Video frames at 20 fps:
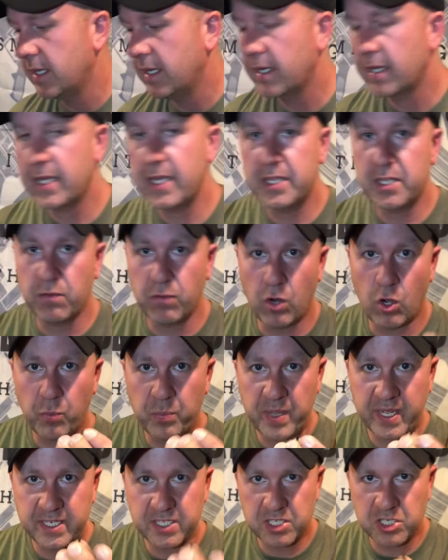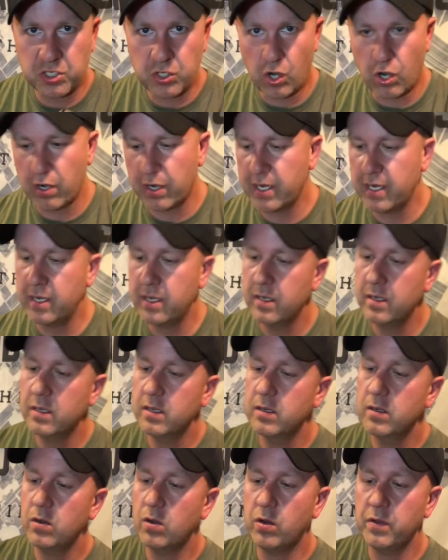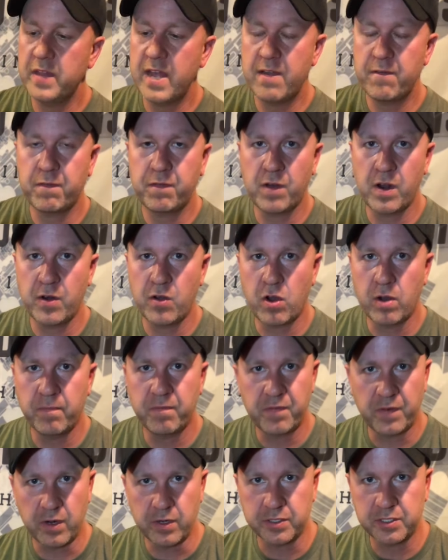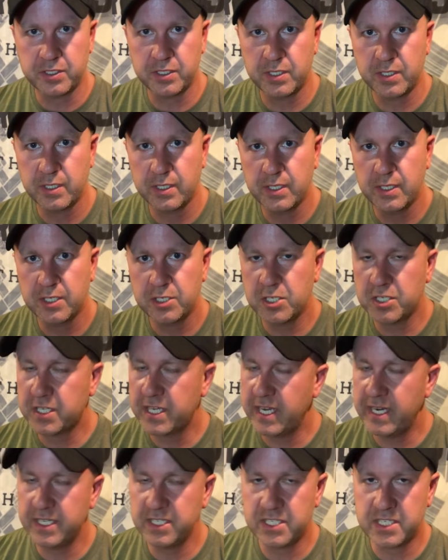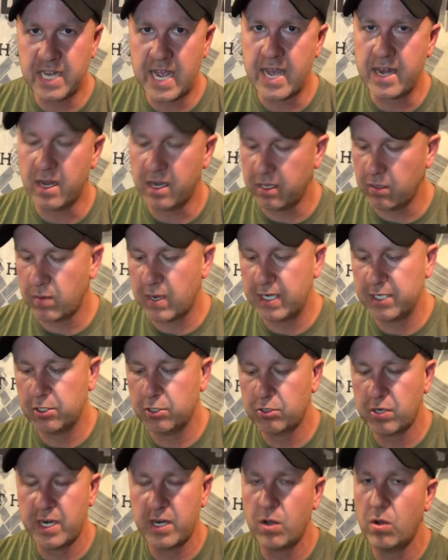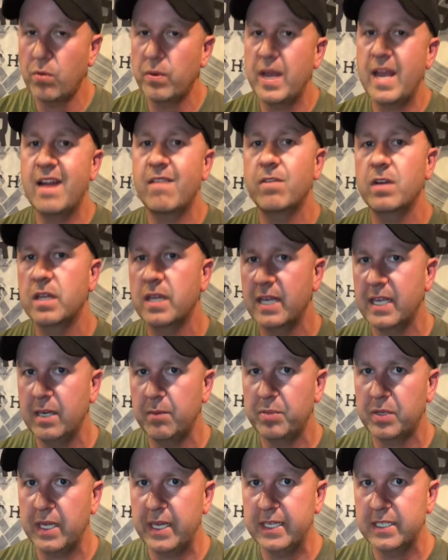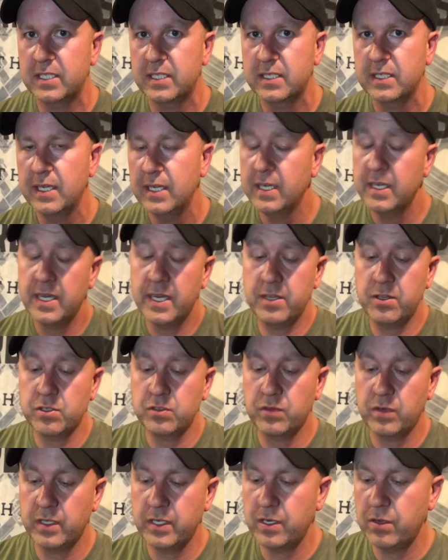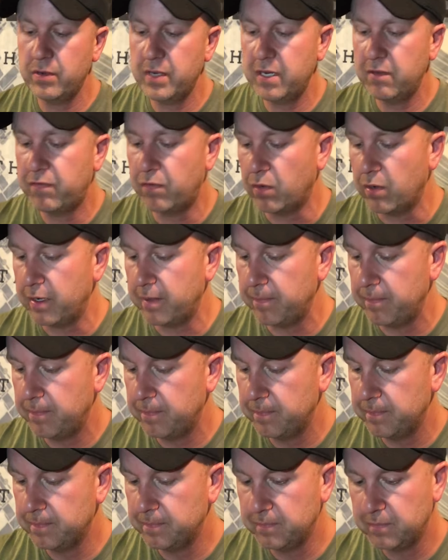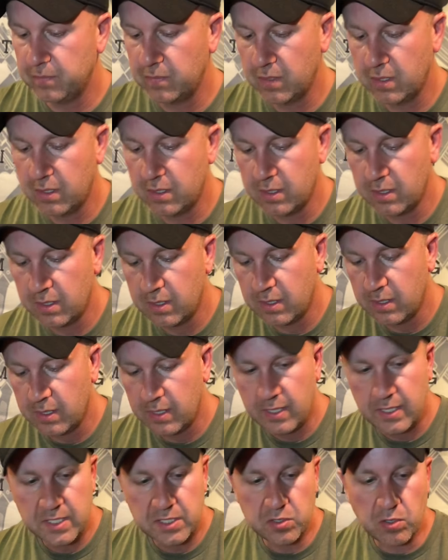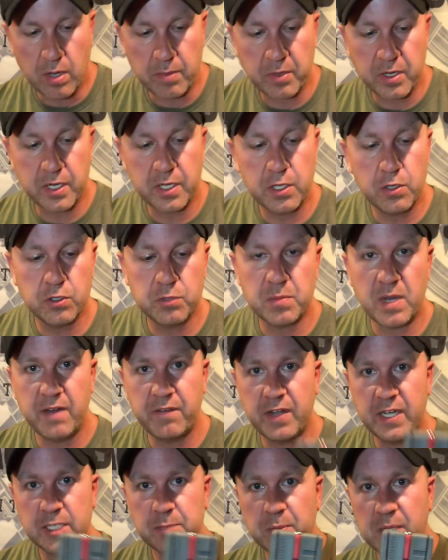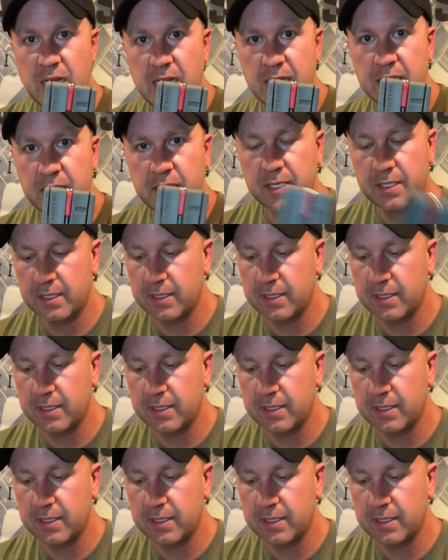get the roll pin started on that front arm first. Just get it set. Otherwise you're trying to hold everything in place and there's really no need for it. So I'm going to use my vise block.